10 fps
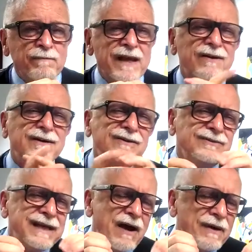and go, oh,
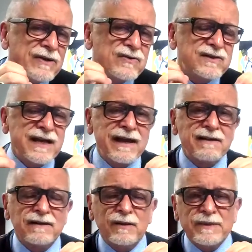now I understand a
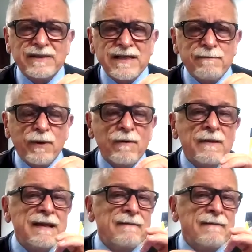little bit deeper